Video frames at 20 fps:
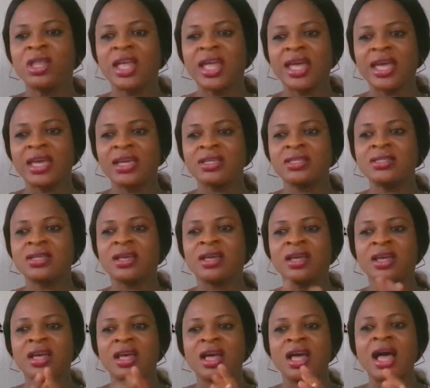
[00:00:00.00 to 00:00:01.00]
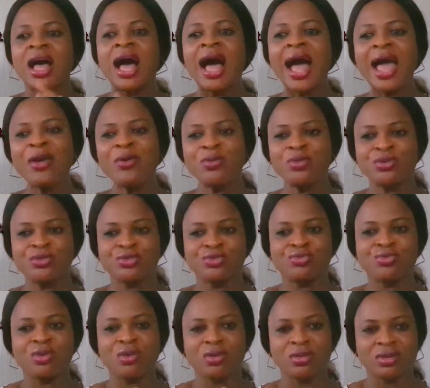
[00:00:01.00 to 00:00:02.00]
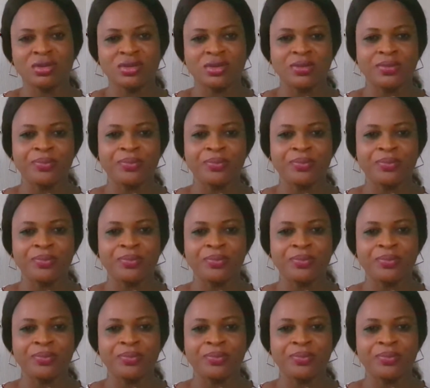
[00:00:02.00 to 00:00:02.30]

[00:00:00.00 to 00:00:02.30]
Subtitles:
is, I was wrong,